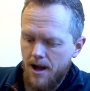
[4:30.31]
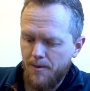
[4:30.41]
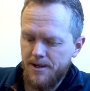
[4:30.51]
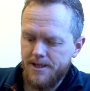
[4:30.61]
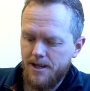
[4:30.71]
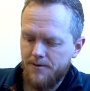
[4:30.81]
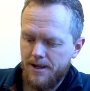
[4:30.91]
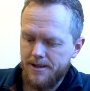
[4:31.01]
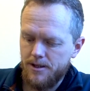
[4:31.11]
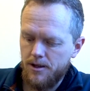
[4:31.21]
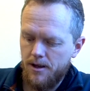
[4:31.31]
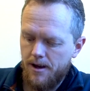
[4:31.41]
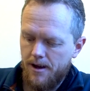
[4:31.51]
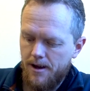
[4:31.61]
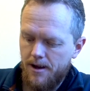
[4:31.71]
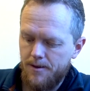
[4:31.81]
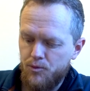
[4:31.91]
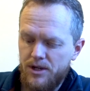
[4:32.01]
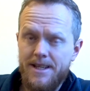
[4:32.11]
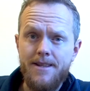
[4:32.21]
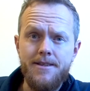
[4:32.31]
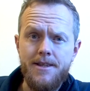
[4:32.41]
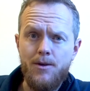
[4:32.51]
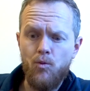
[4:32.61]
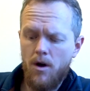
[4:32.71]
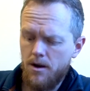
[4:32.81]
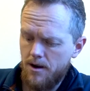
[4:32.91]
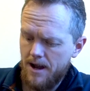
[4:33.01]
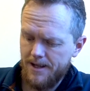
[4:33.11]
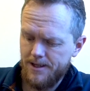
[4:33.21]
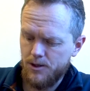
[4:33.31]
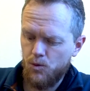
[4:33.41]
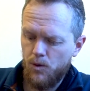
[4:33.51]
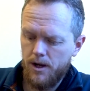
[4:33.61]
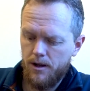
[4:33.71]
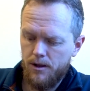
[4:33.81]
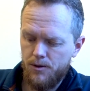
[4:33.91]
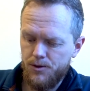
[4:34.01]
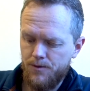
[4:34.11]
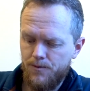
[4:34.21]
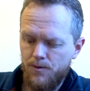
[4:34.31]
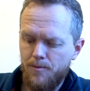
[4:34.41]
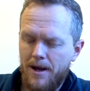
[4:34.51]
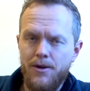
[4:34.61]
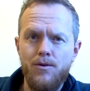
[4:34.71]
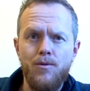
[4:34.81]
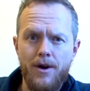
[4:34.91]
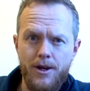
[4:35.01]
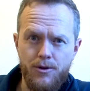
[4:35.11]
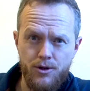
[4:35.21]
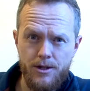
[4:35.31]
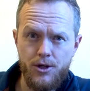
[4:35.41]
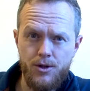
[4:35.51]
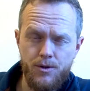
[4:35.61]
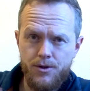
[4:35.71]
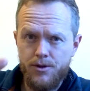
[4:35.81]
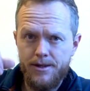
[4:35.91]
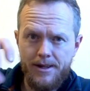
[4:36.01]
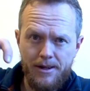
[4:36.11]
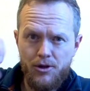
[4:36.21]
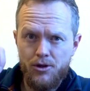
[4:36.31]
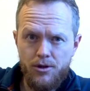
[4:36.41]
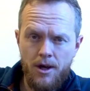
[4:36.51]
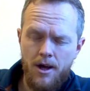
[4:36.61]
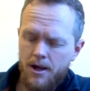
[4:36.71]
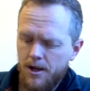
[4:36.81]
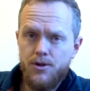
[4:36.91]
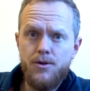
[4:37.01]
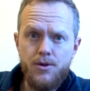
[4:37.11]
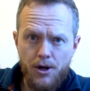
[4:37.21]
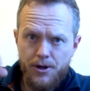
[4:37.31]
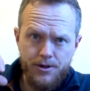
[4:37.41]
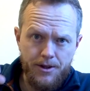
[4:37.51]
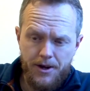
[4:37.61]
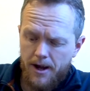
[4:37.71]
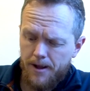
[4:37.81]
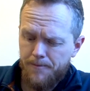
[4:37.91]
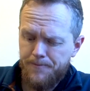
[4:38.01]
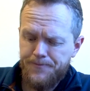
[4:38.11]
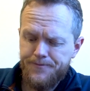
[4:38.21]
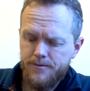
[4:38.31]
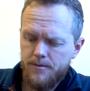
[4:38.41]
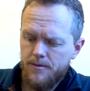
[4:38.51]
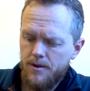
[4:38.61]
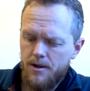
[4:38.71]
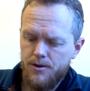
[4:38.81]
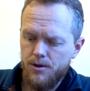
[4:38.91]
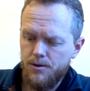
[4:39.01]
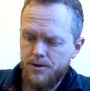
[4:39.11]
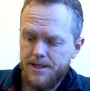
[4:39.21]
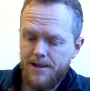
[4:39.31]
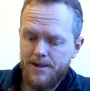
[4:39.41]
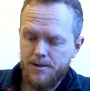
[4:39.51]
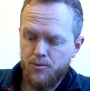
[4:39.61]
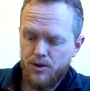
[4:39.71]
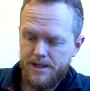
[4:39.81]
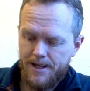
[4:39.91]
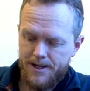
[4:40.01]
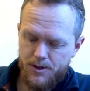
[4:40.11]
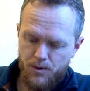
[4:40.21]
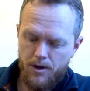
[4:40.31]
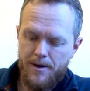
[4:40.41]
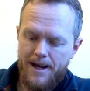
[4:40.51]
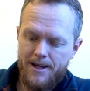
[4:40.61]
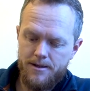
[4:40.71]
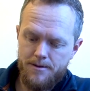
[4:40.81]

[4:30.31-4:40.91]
I'm going to save it as preset C1 as it's quite close to full manual where I usually shoot, so it's like just 2 turns of the dial. So to save it as a preset, we go back into